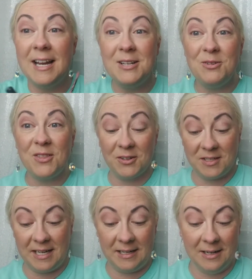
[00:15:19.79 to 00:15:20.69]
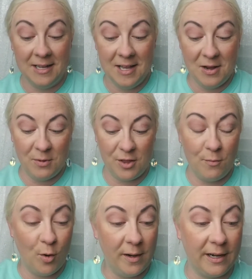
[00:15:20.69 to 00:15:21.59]
I do 13 with
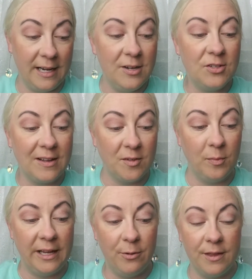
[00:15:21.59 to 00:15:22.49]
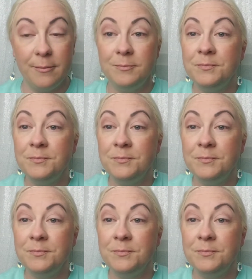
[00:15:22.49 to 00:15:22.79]
mulberry. You just have to play with it.